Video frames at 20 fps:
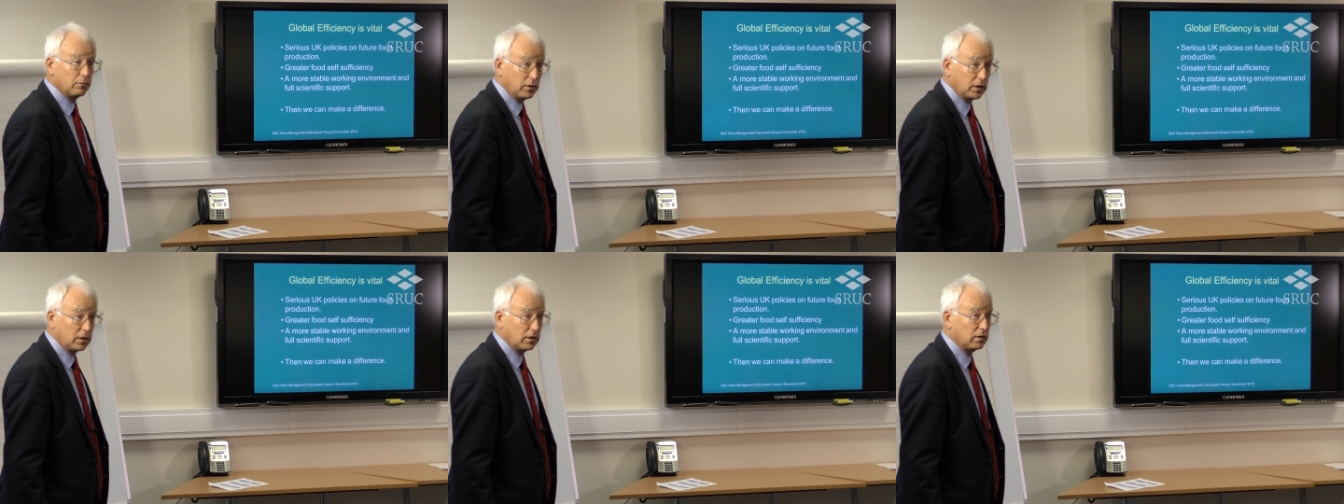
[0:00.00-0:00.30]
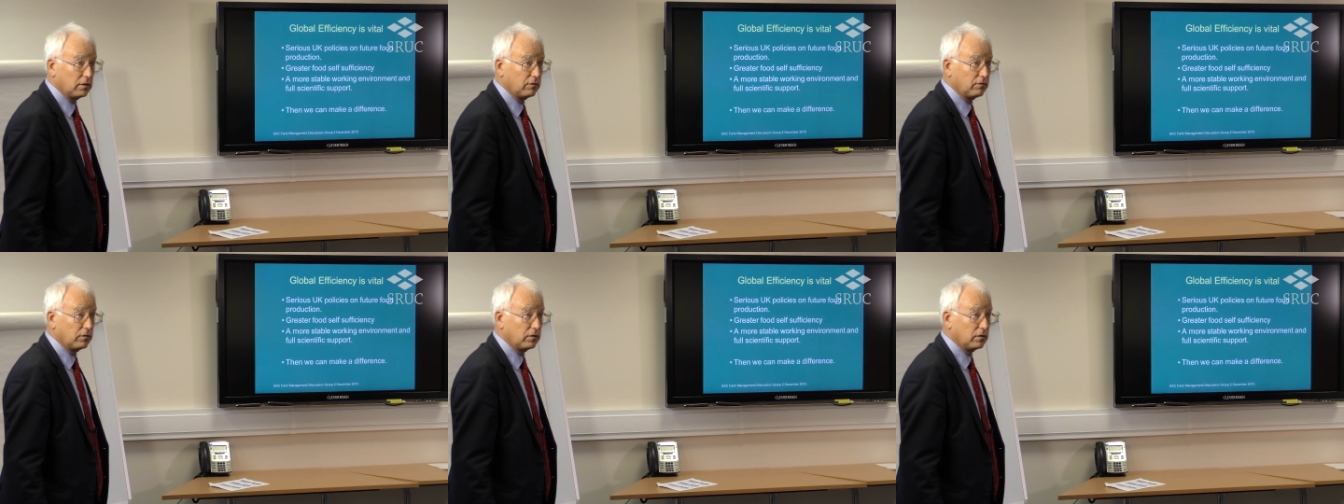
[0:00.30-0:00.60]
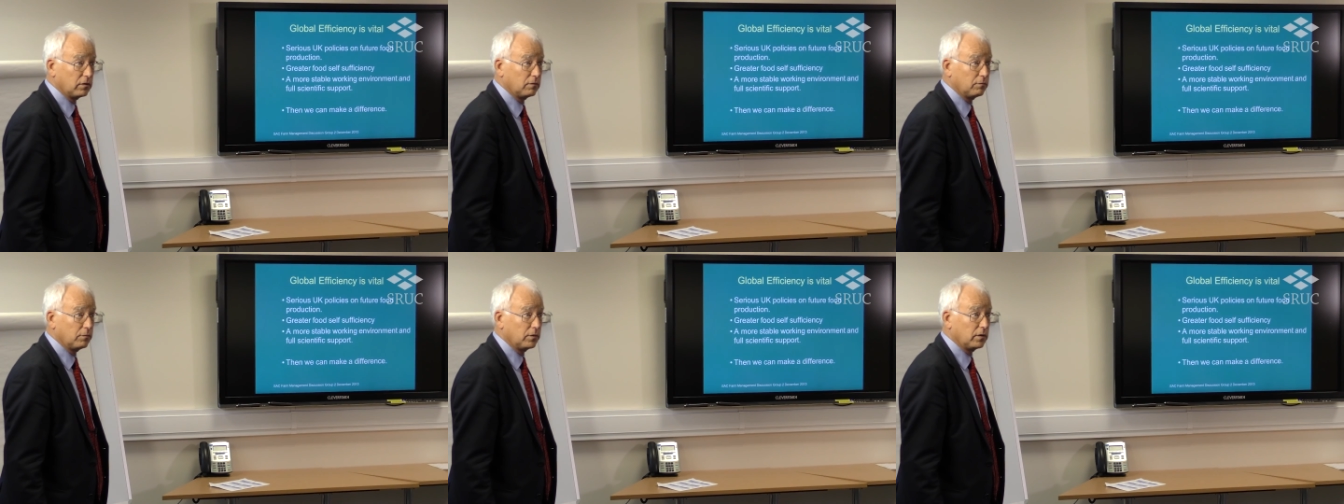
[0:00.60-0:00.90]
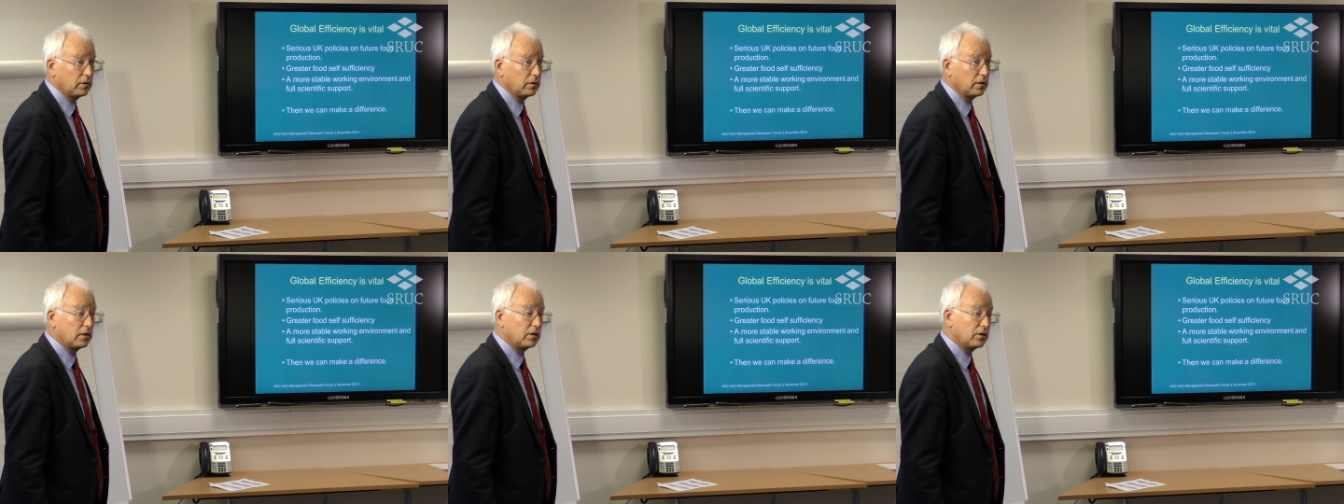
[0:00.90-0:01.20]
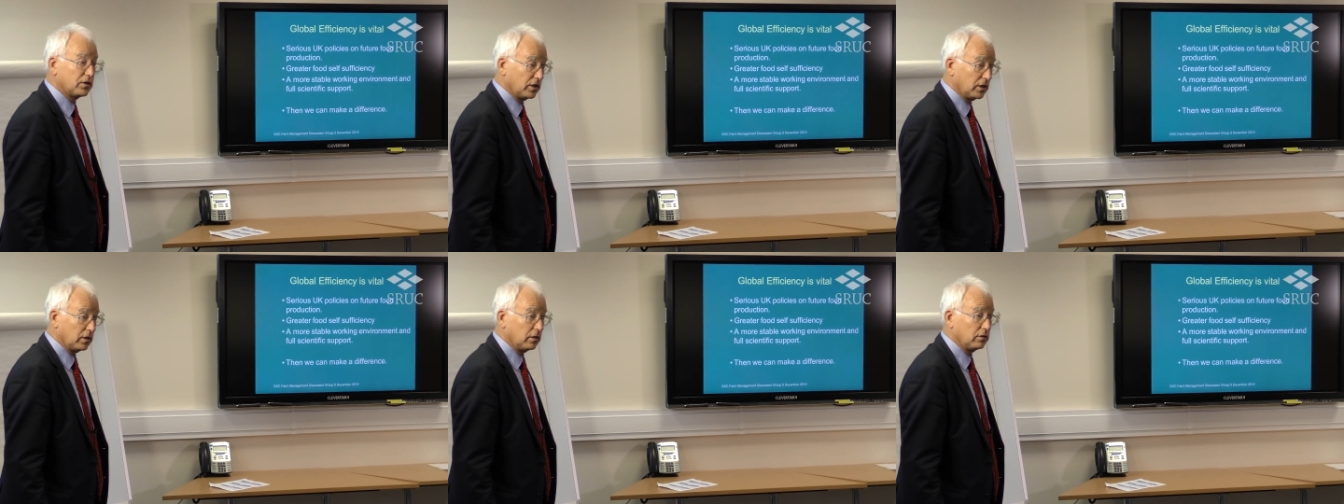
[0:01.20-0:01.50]
make a difference, but there are
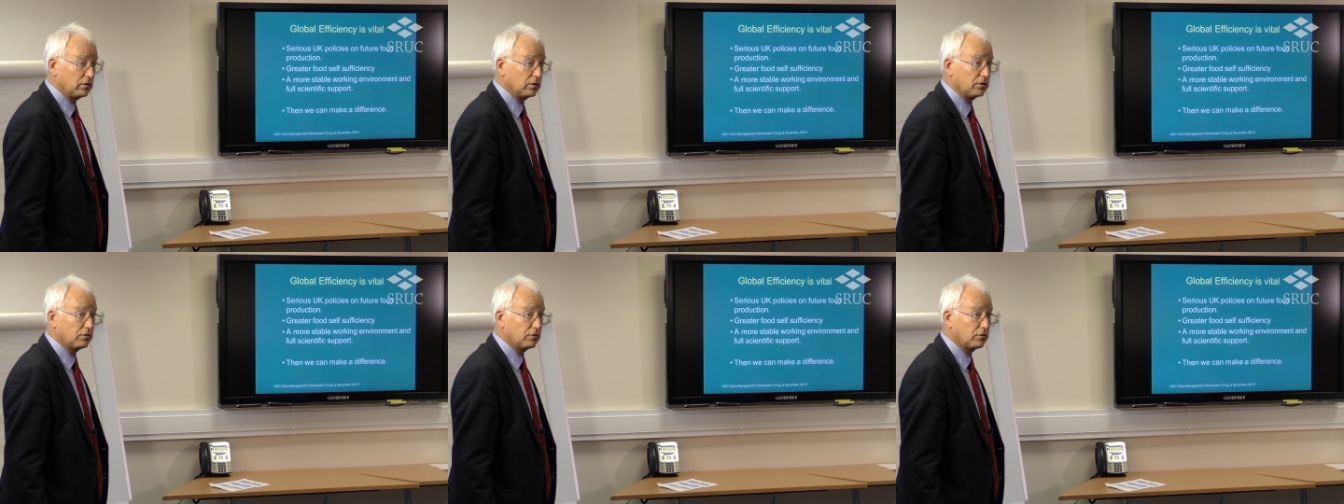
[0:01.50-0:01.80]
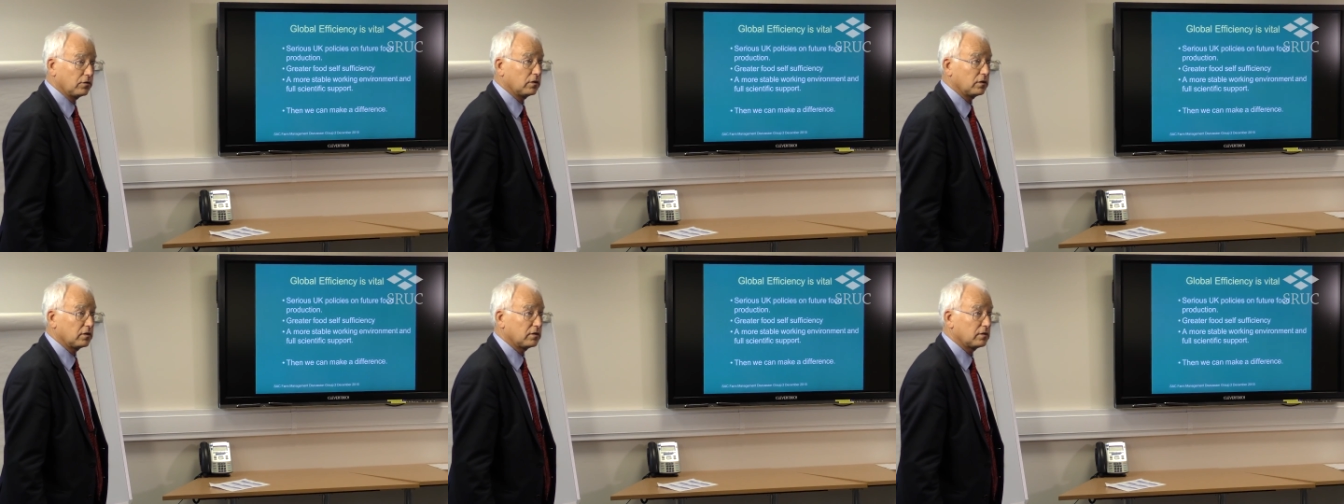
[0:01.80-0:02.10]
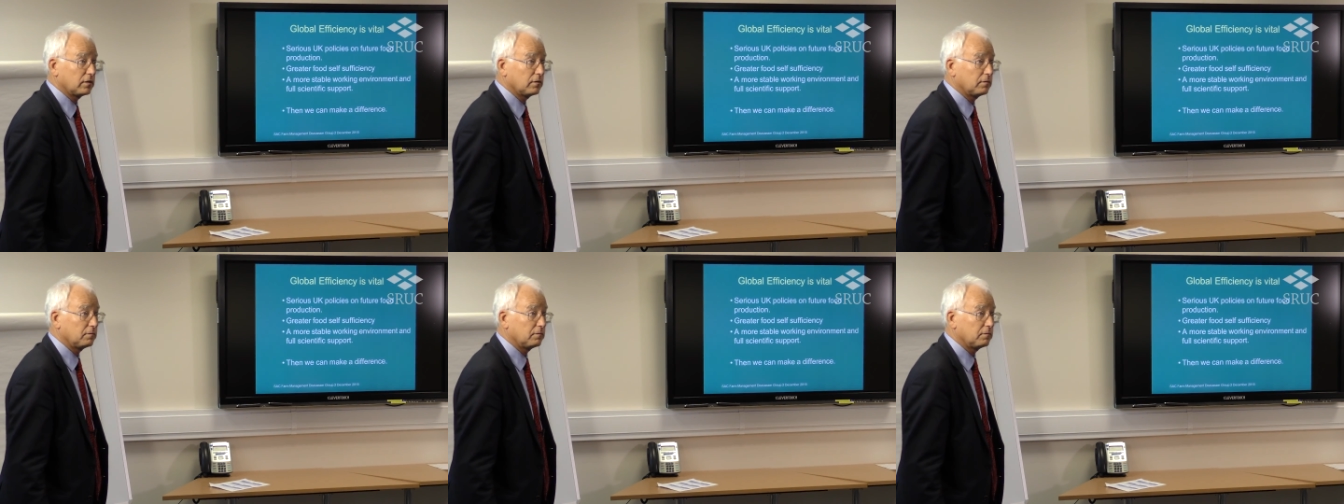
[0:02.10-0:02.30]
challenges for us.